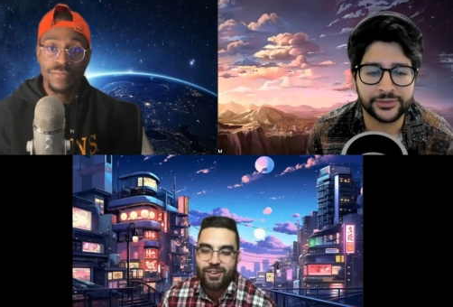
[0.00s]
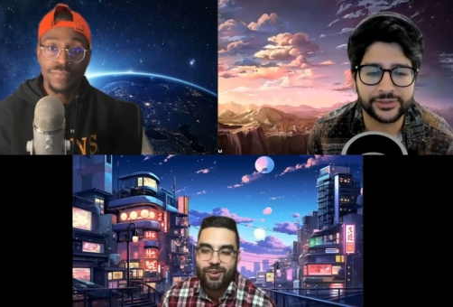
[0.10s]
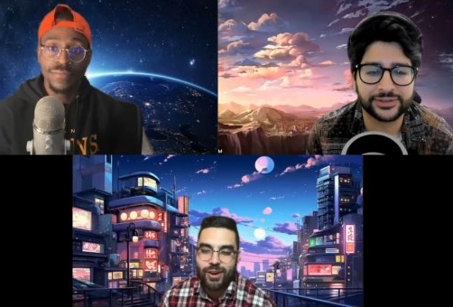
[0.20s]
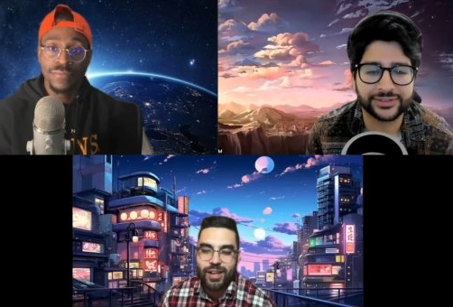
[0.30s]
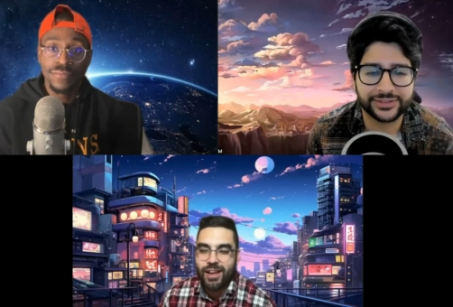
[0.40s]

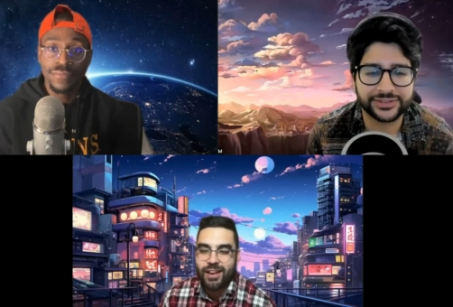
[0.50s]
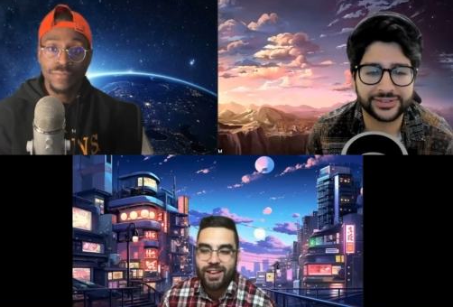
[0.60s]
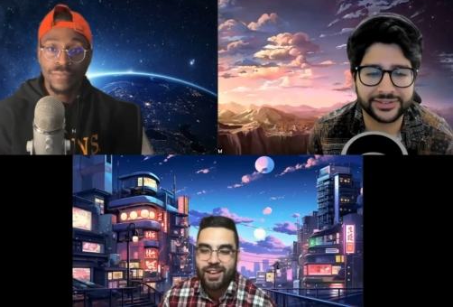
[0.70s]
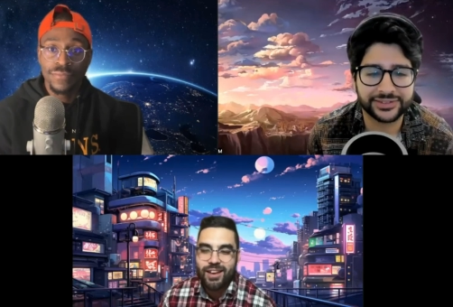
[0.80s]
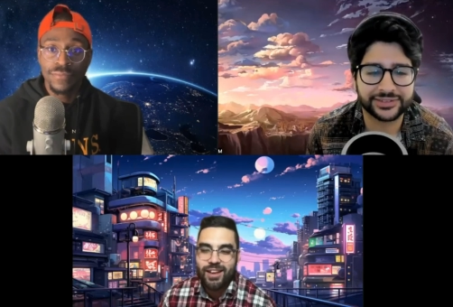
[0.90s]
Speaker 1: or
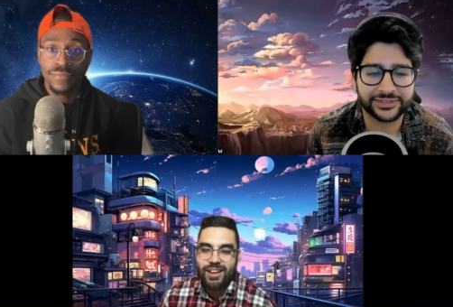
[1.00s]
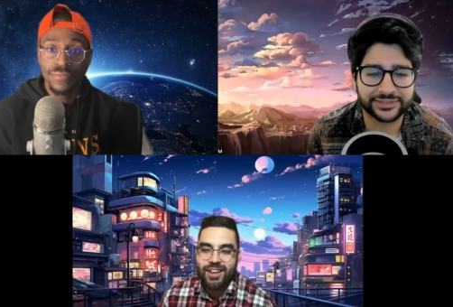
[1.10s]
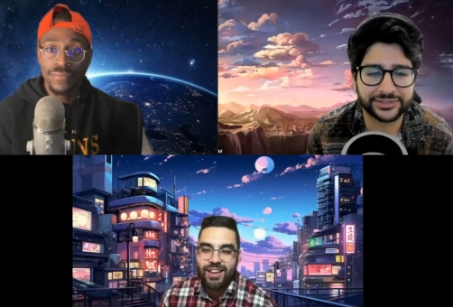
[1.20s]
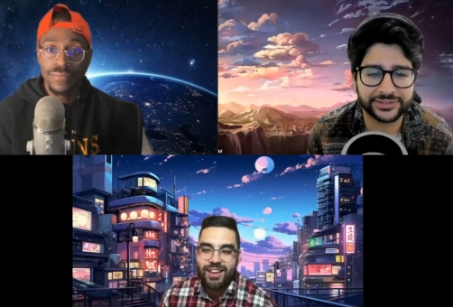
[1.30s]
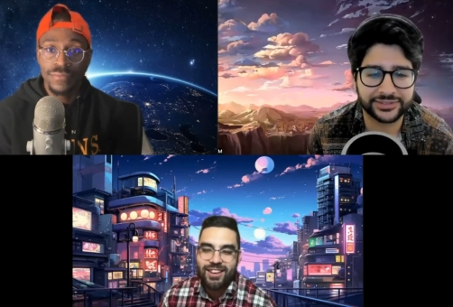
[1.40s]
like
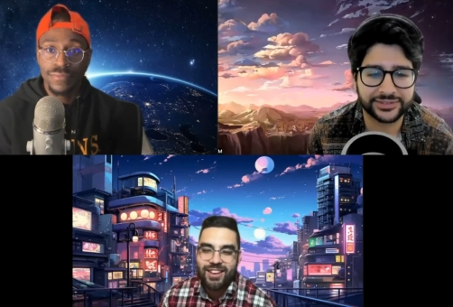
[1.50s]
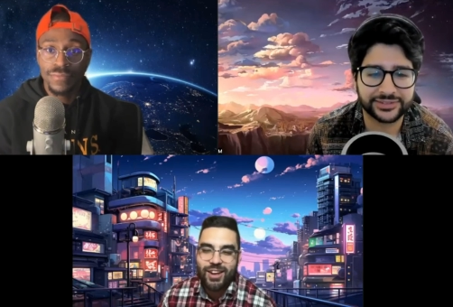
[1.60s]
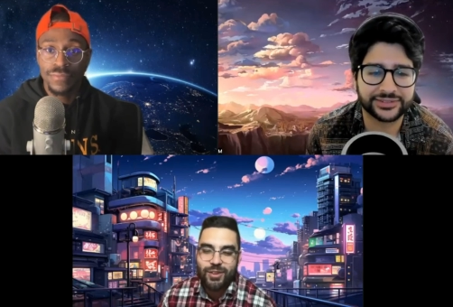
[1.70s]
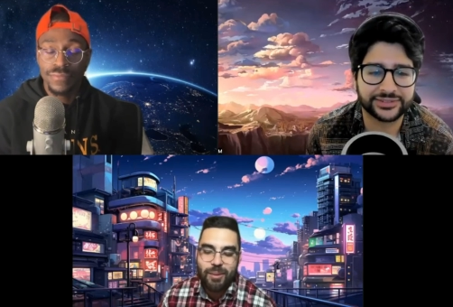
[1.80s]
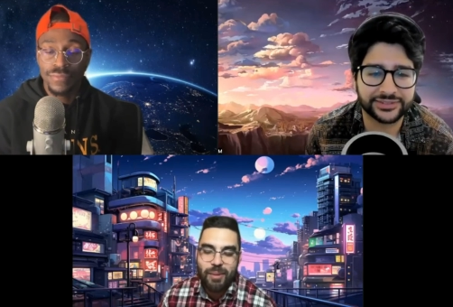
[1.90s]
you
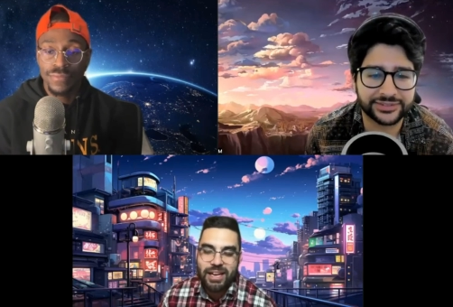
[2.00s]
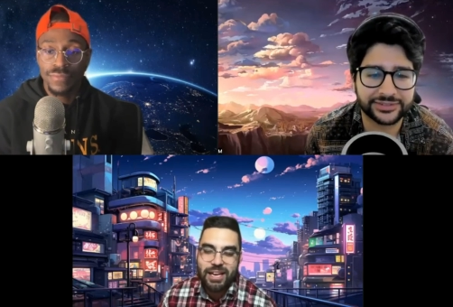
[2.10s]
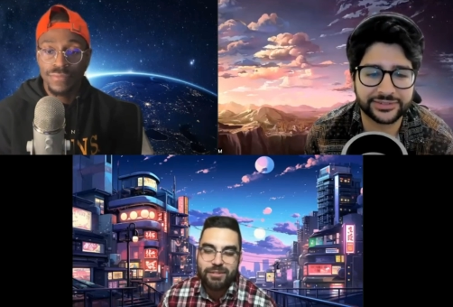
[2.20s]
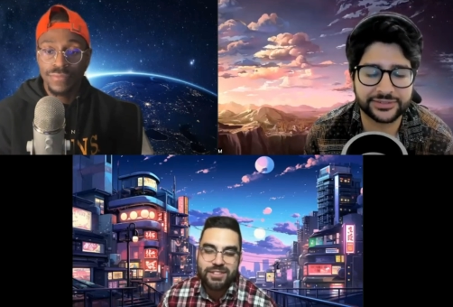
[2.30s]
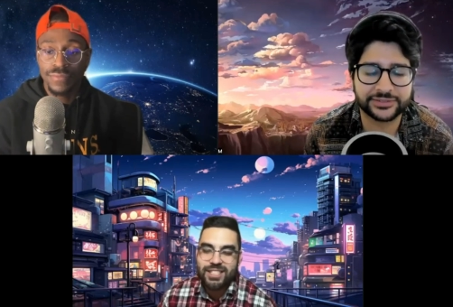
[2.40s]
know, they might
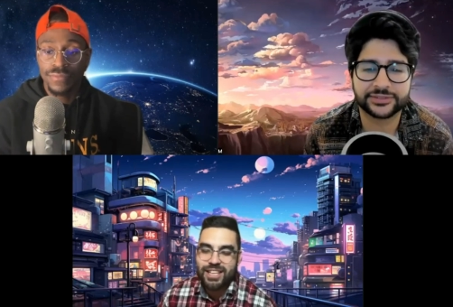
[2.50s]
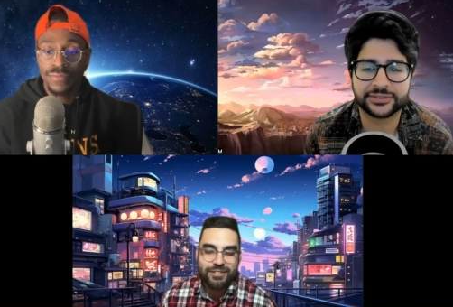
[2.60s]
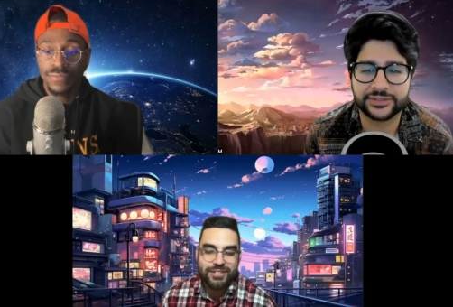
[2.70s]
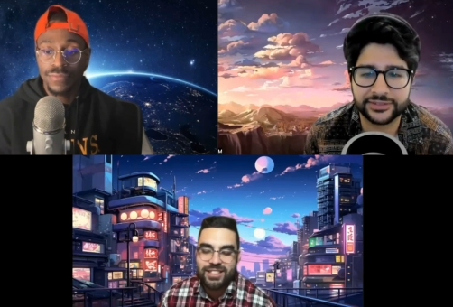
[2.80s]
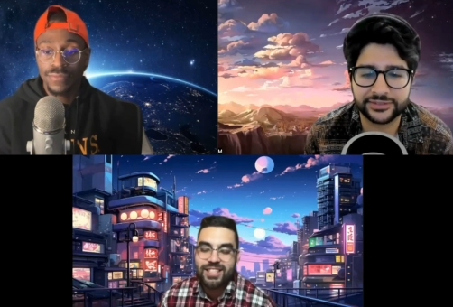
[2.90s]
give us
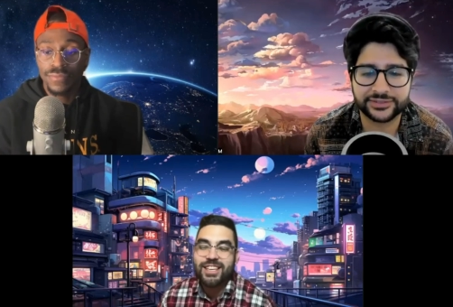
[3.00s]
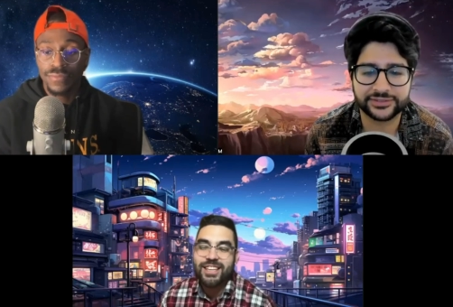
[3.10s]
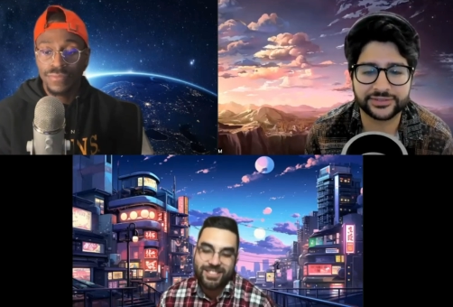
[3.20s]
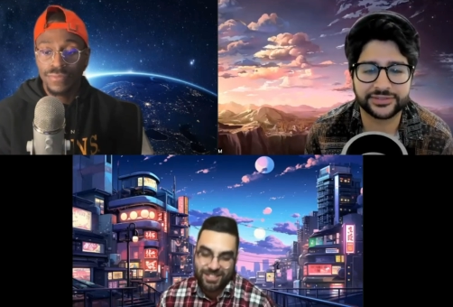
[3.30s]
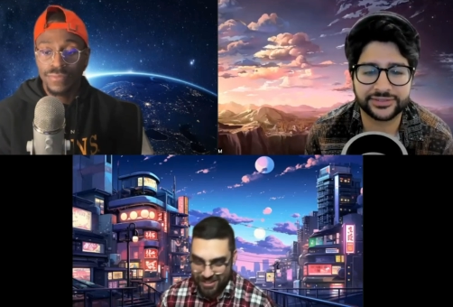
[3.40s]
give us a
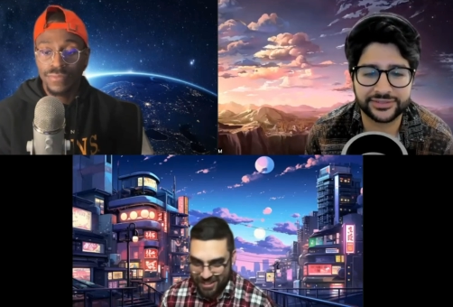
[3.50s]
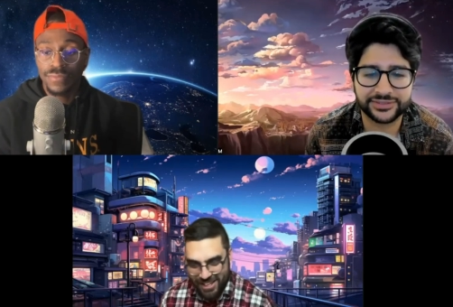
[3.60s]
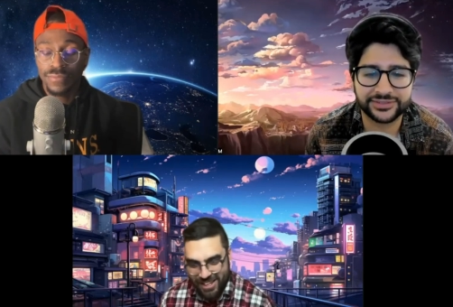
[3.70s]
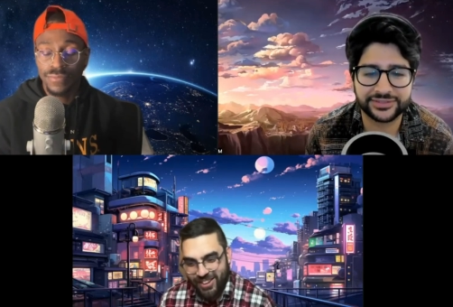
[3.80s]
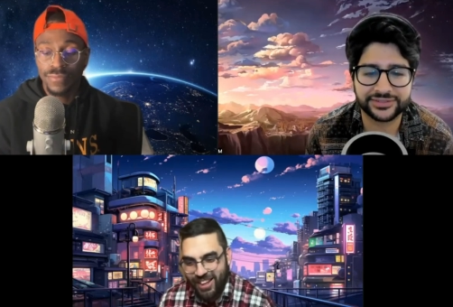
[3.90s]
teaser,
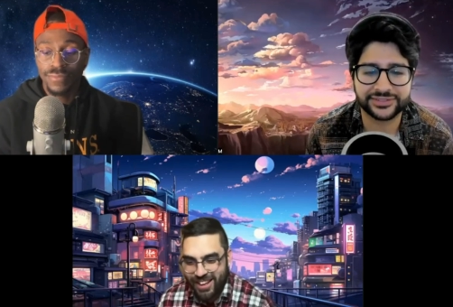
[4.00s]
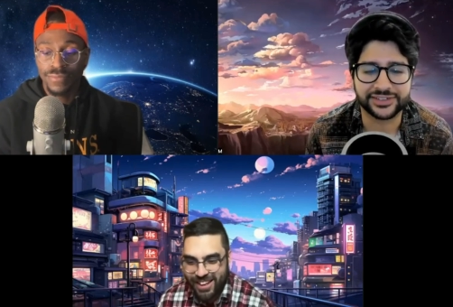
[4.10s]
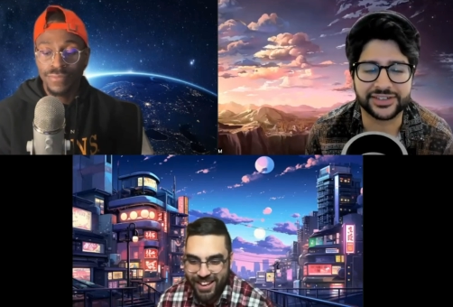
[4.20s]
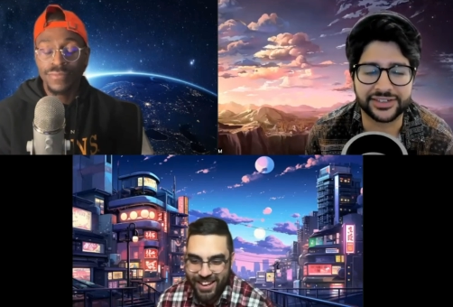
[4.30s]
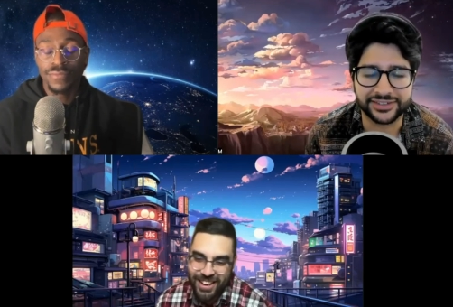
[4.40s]
you know,
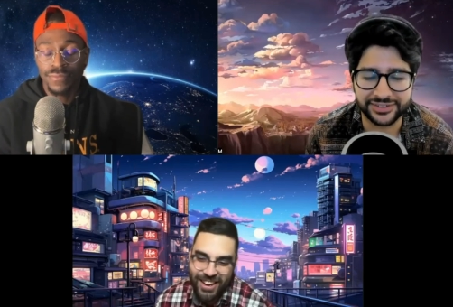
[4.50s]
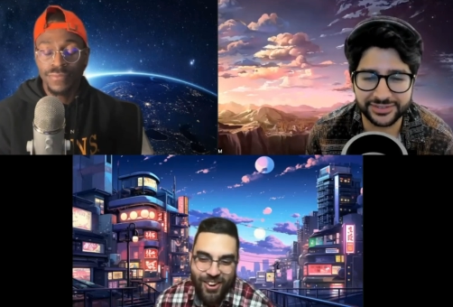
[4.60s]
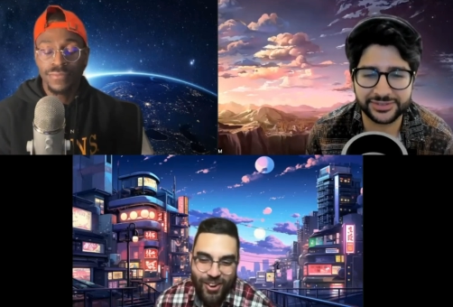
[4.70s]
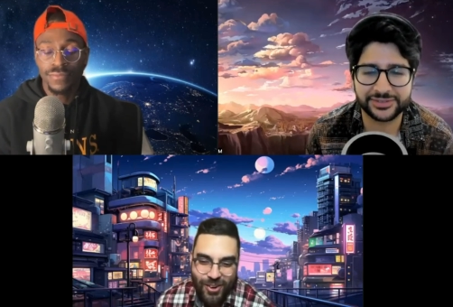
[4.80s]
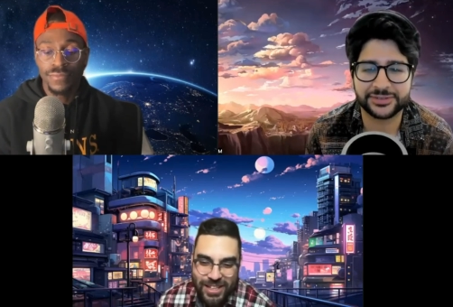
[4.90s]
like yeah,
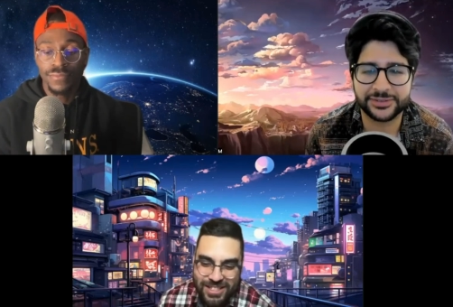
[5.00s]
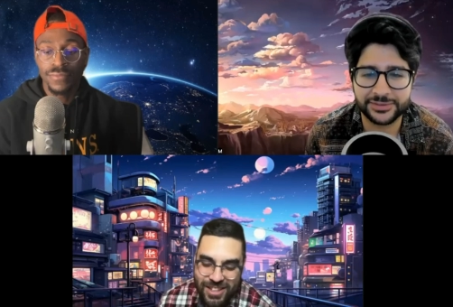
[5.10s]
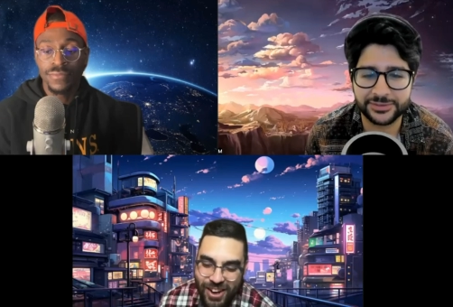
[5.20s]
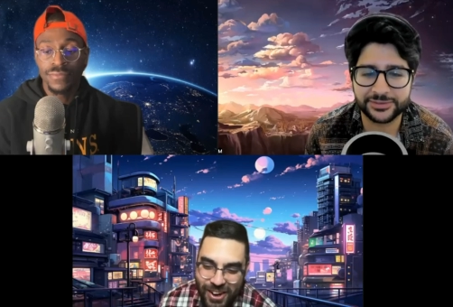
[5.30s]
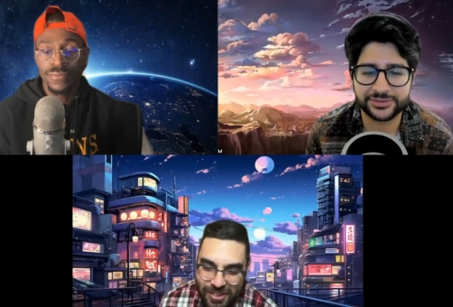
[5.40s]
oh, he saw